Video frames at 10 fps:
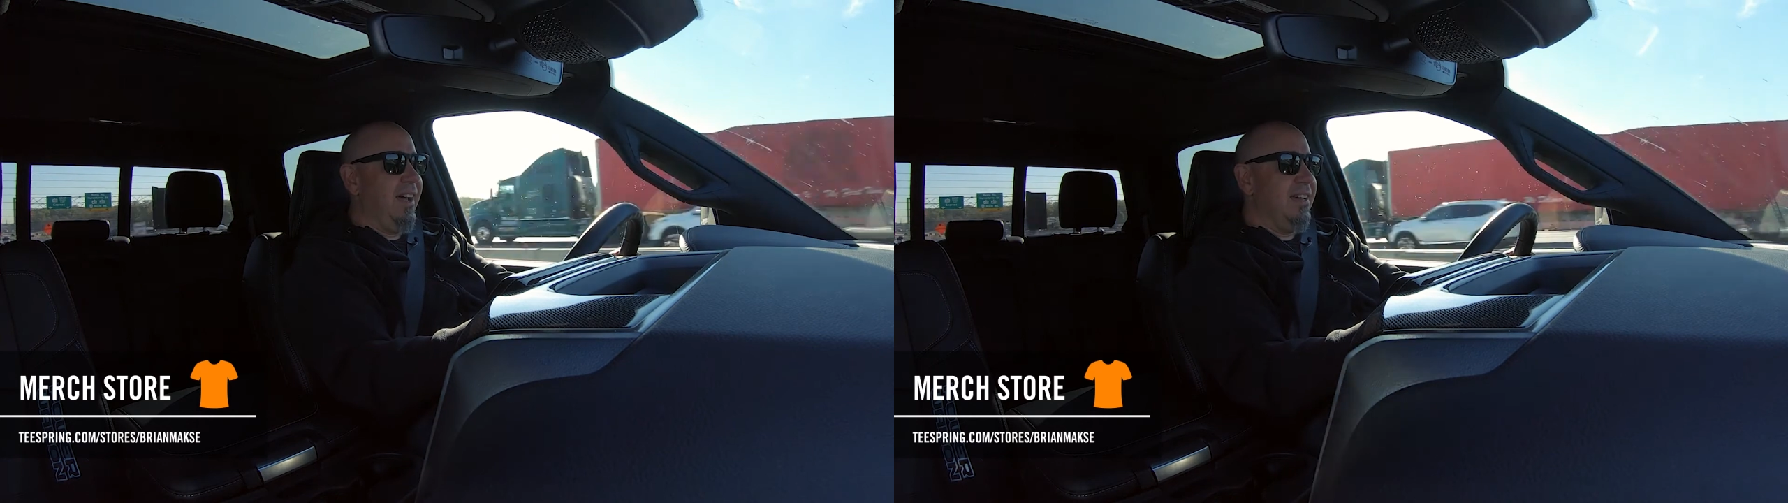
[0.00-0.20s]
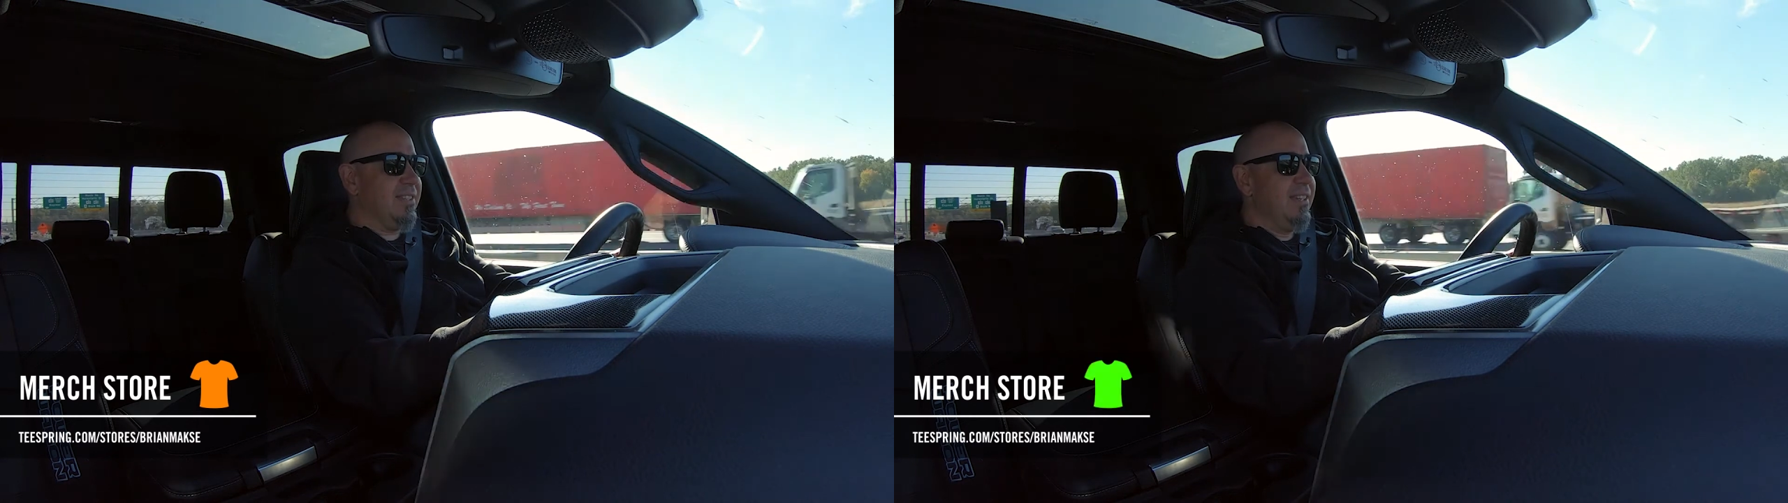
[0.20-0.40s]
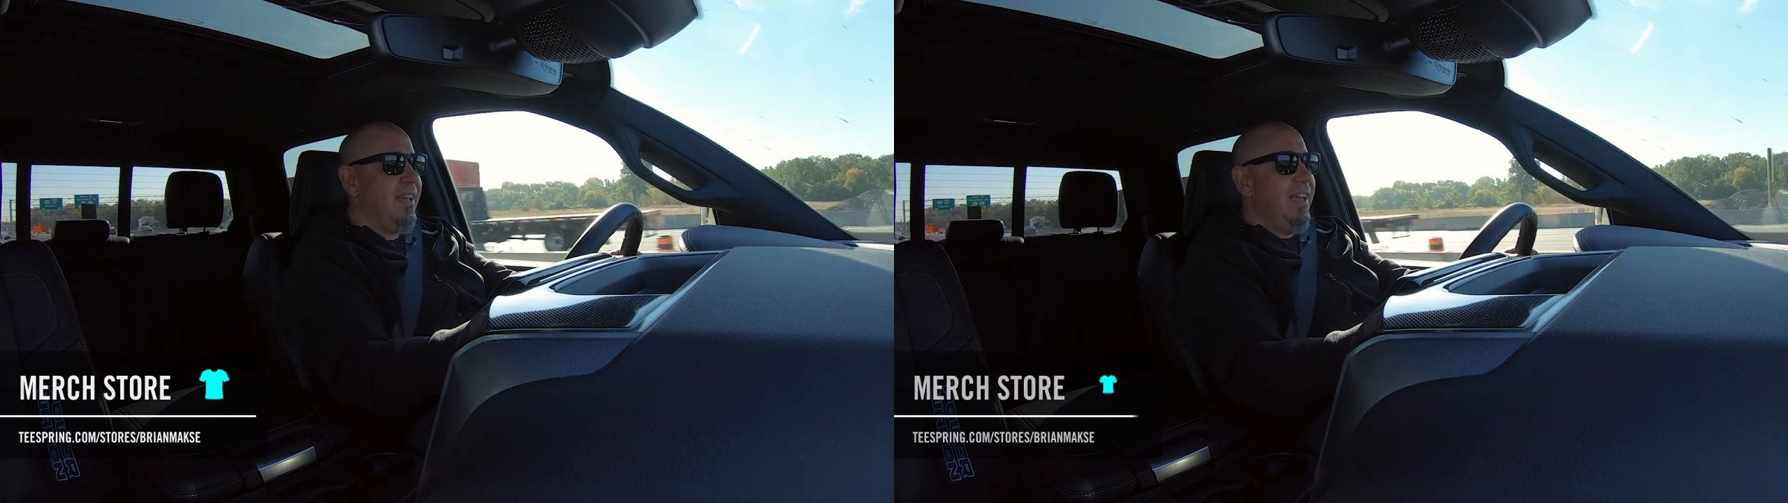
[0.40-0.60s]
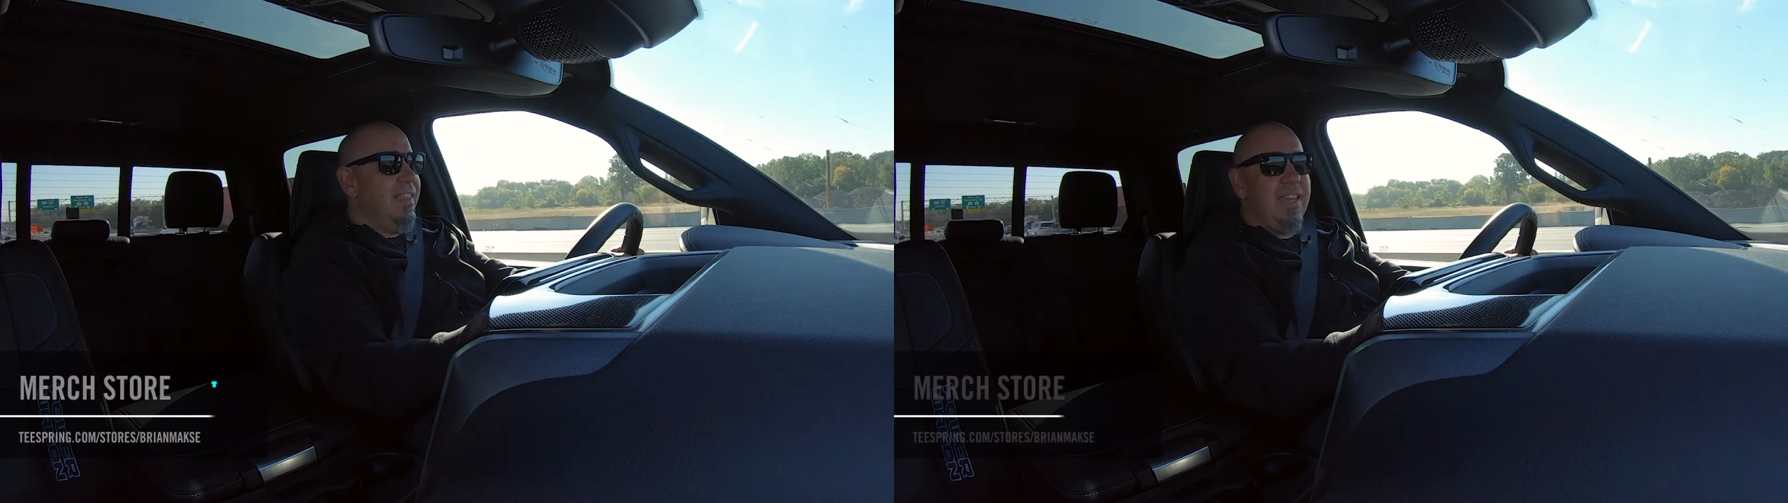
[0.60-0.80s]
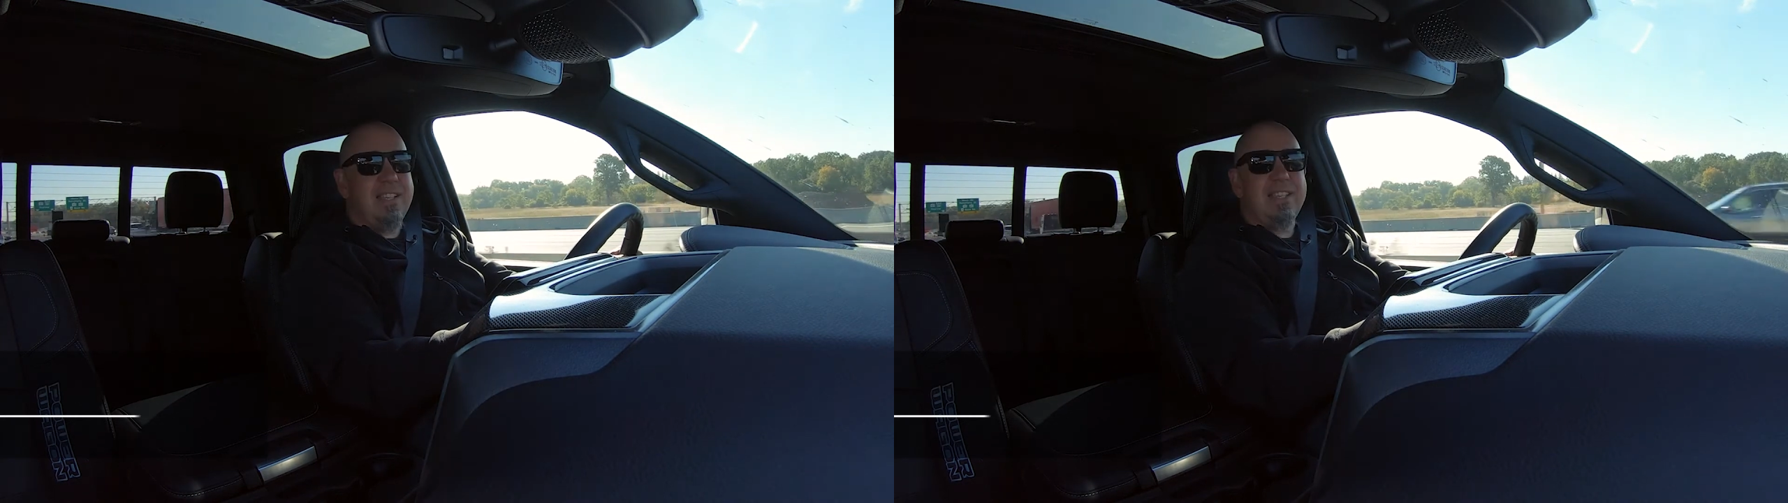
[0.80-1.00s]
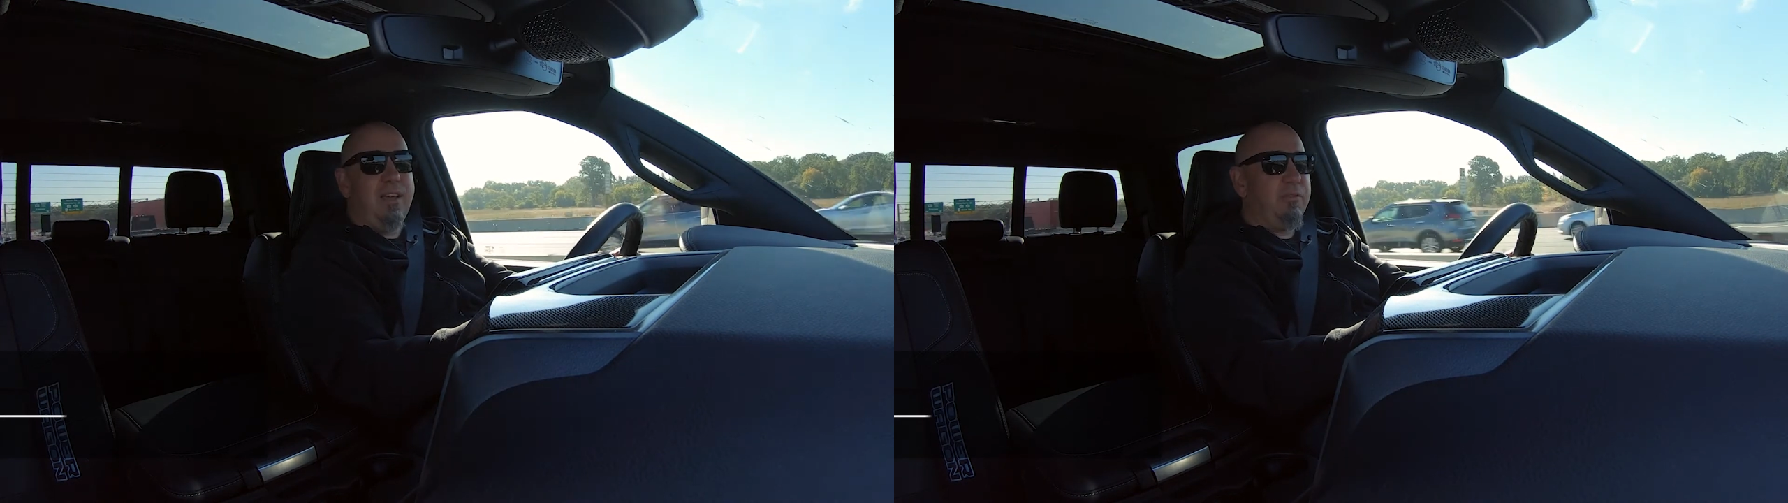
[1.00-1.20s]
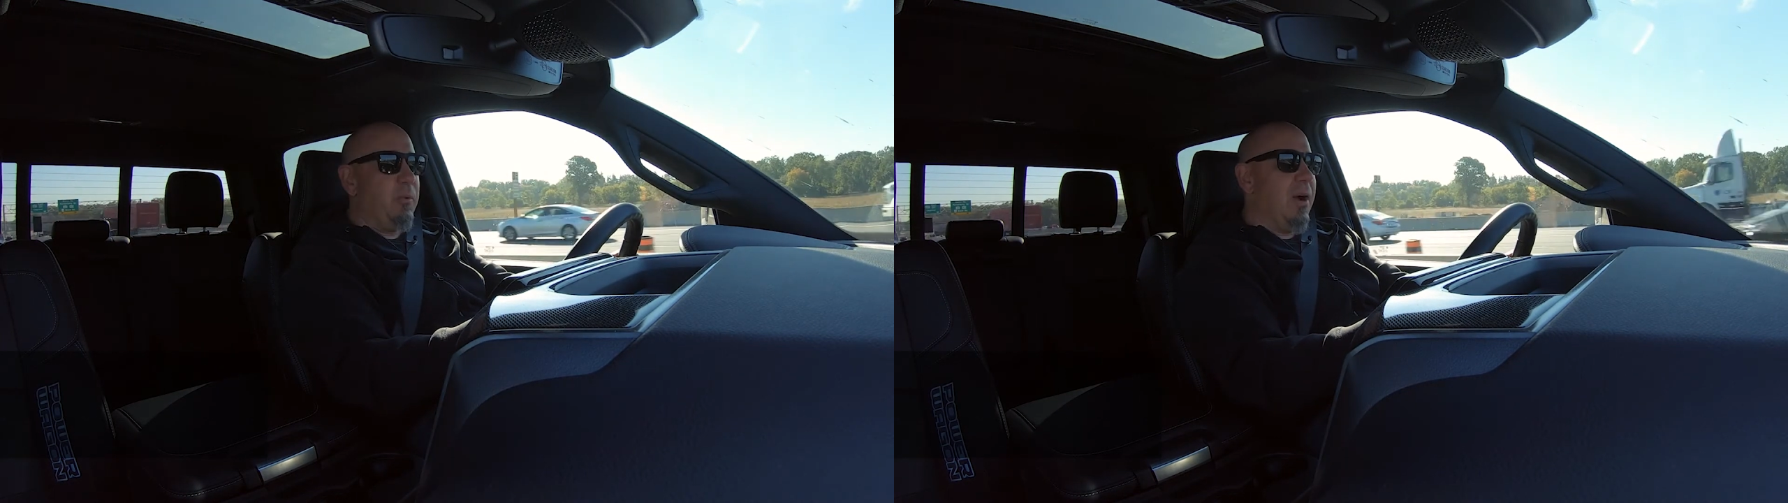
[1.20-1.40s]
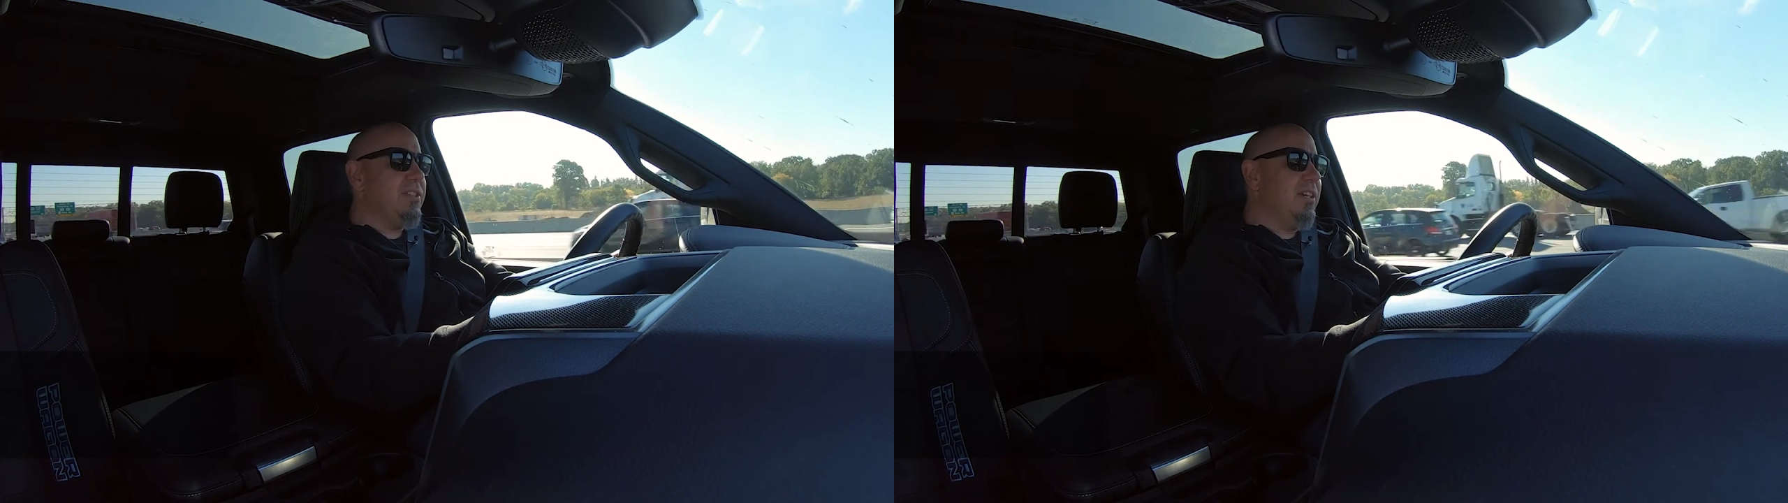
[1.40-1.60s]
us. Thanks again for
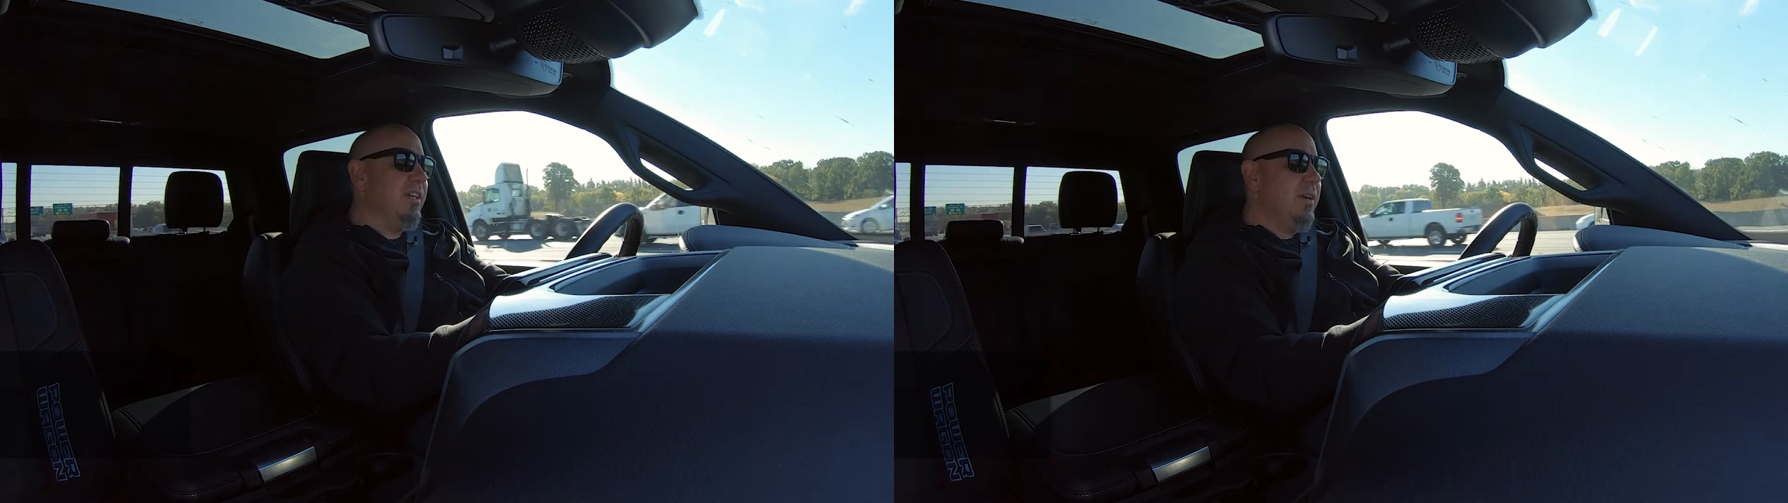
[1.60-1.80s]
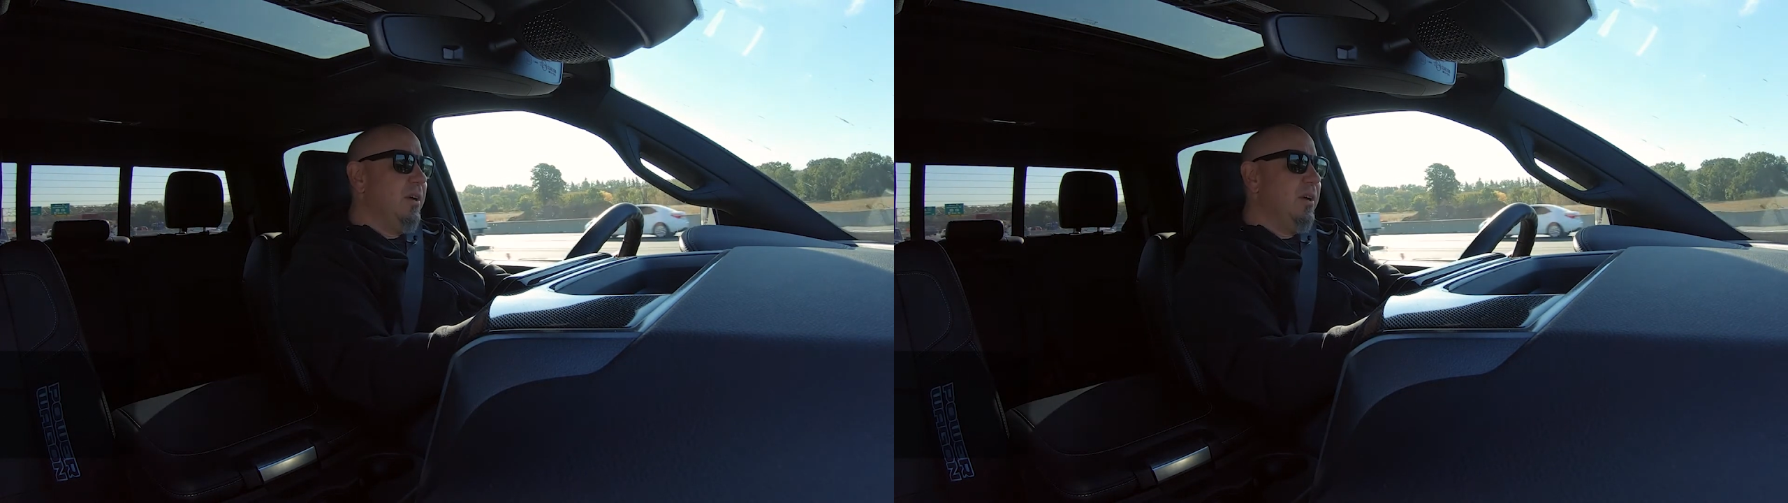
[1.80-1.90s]
watching.